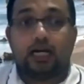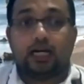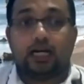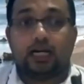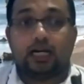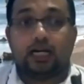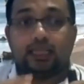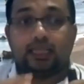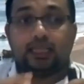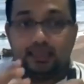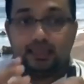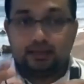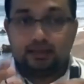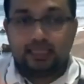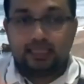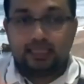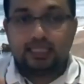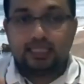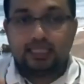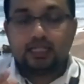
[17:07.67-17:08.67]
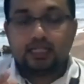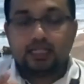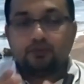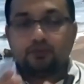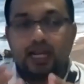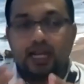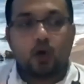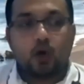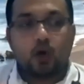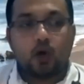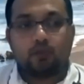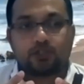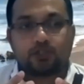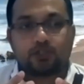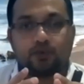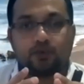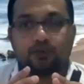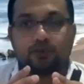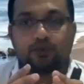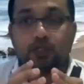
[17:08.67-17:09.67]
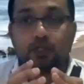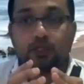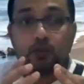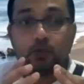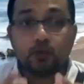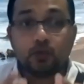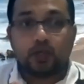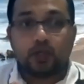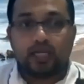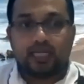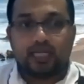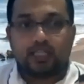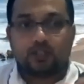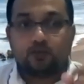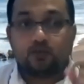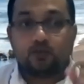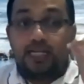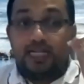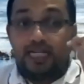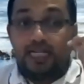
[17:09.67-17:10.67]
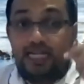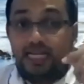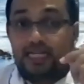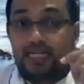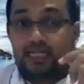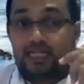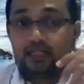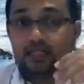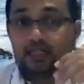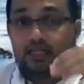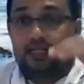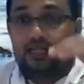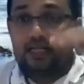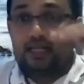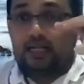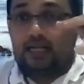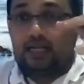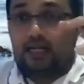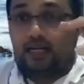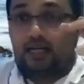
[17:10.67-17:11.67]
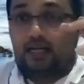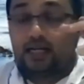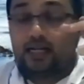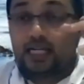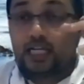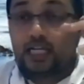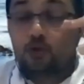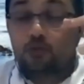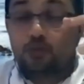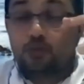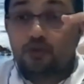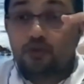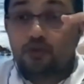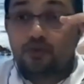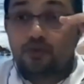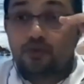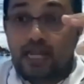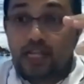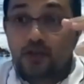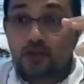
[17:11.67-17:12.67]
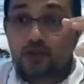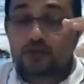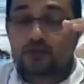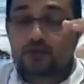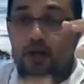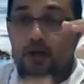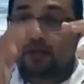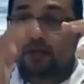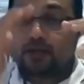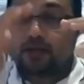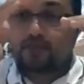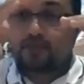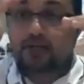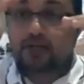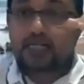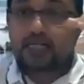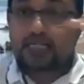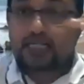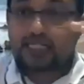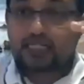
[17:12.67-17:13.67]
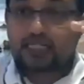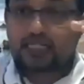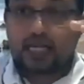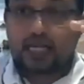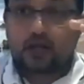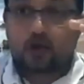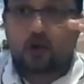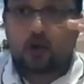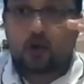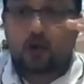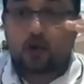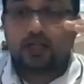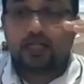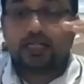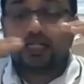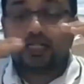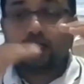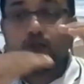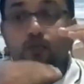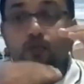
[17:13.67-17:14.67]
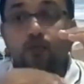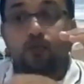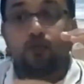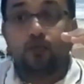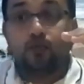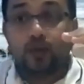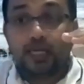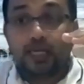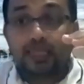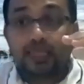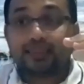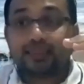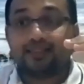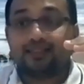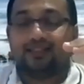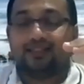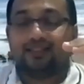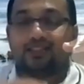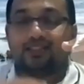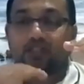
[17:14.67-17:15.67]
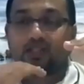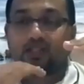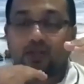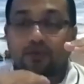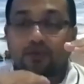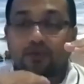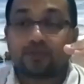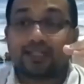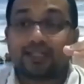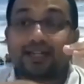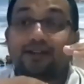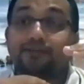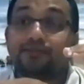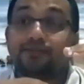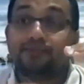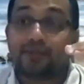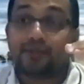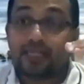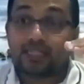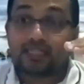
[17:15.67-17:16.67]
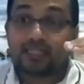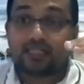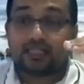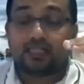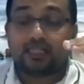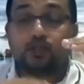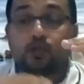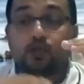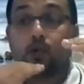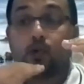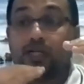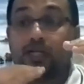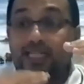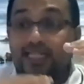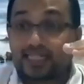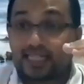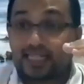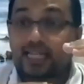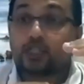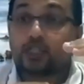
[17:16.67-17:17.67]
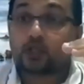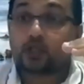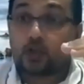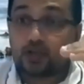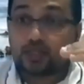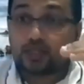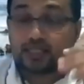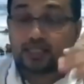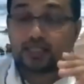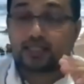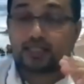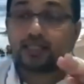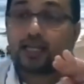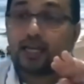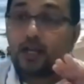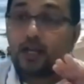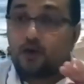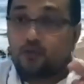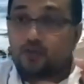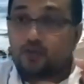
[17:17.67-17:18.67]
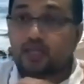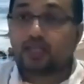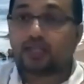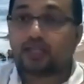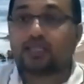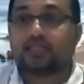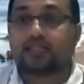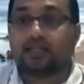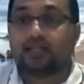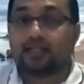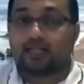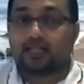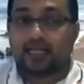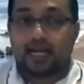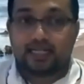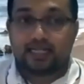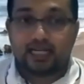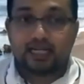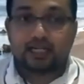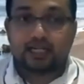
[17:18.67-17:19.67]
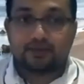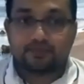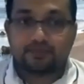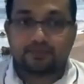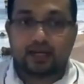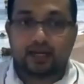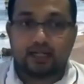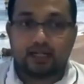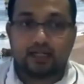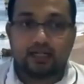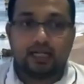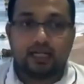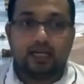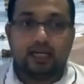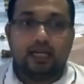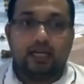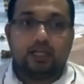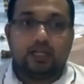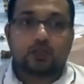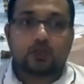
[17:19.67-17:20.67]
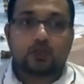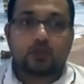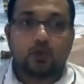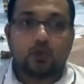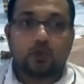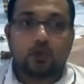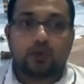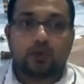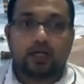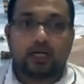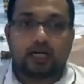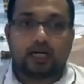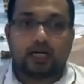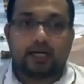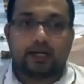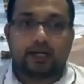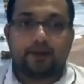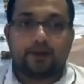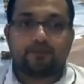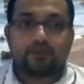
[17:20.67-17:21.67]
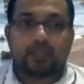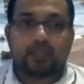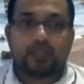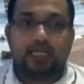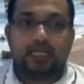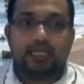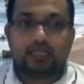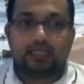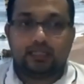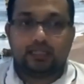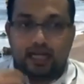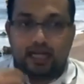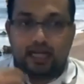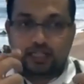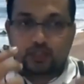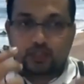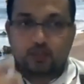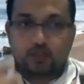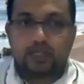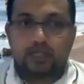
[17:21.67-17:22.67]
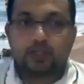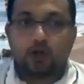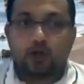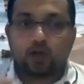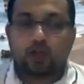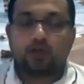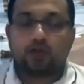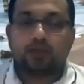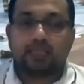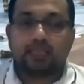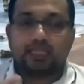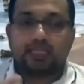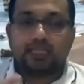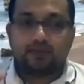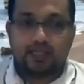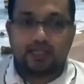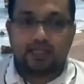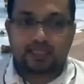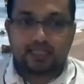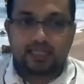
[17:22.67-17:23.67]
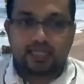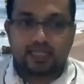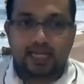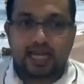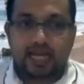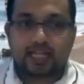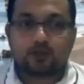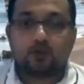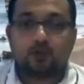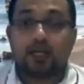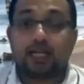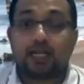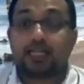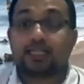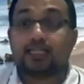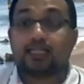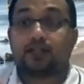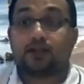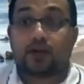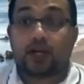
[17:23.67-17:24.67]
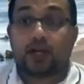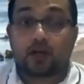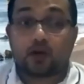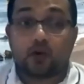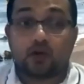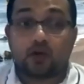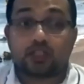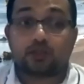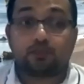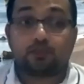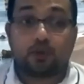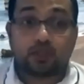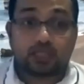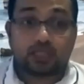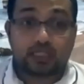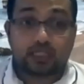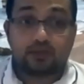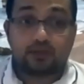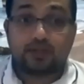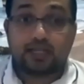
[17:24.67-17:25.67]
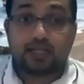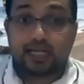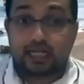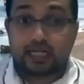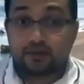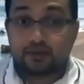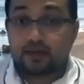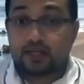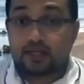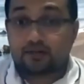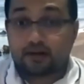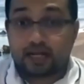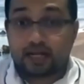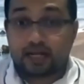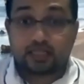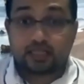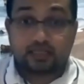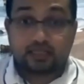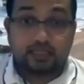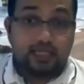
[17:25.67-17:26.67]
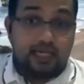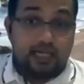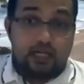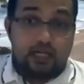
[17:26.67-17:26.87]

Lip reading: In the value goal models, what we do is we link human values from different stakeholders with software features or design choices we recently identified. So it actually documents the reasoning as well as it records positive, negative interactions.